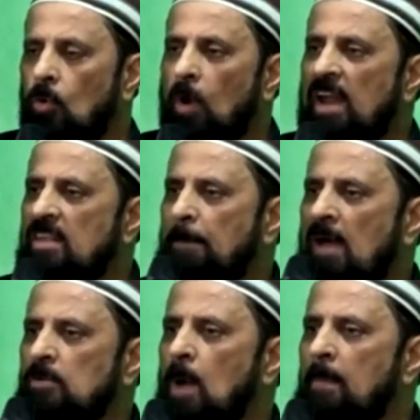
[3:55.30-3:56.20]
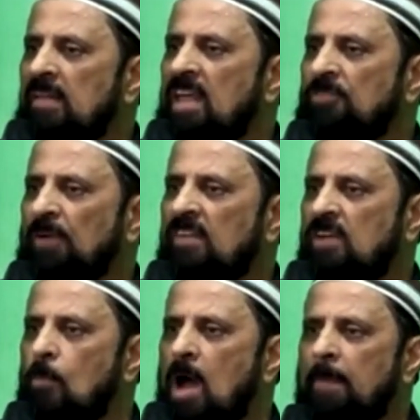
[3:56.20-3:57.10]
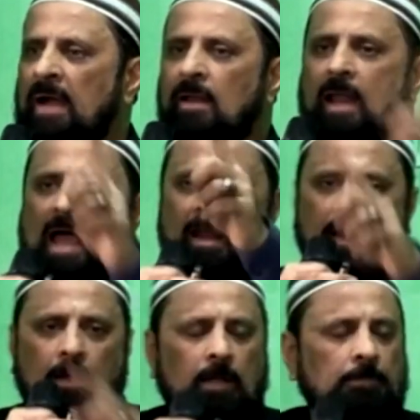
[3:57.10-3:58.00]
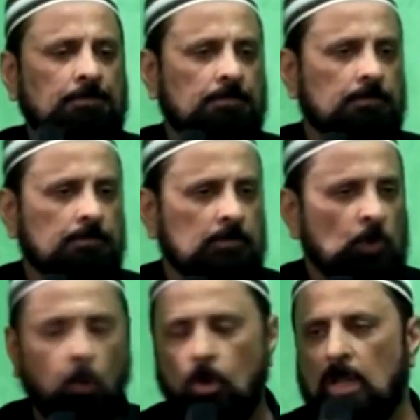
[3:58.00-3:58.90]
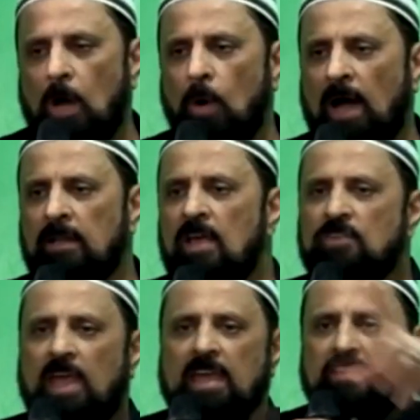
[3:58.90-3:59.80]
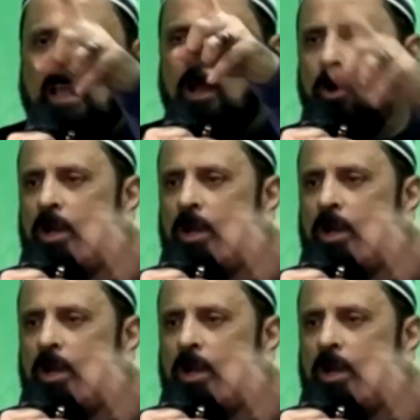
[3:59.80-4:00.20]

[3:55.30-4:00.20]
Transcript: What is the Prophet Muhammad's first commandment? La ilaha illallah. Kul Allahu ahad. Say he is Allah